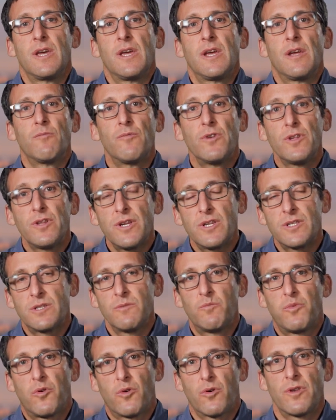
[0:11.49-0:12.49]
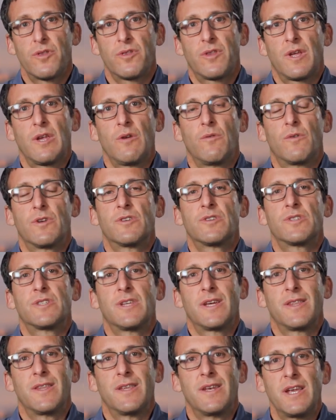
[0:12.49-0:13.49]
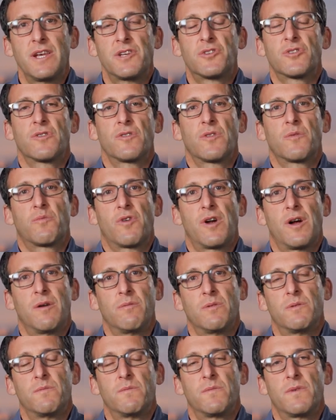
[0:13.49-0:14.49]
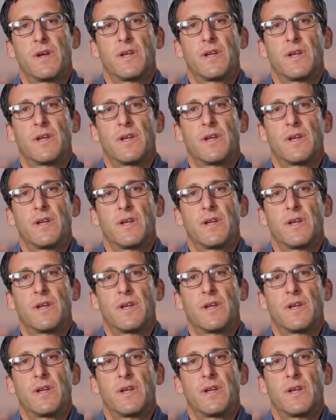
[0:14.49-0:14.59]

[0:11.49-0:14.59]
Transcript: it really is important that you understand the nature of the problem.